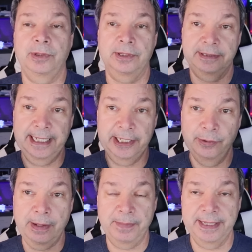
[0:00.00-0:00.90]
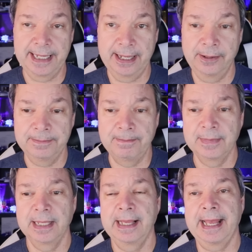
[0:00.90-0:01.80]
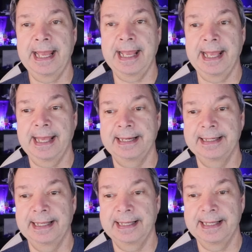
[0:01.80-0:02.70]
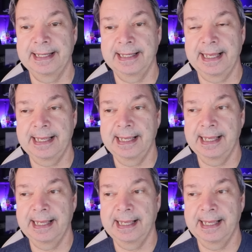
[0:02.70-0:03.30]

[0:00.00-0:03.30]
will take you up and down, and it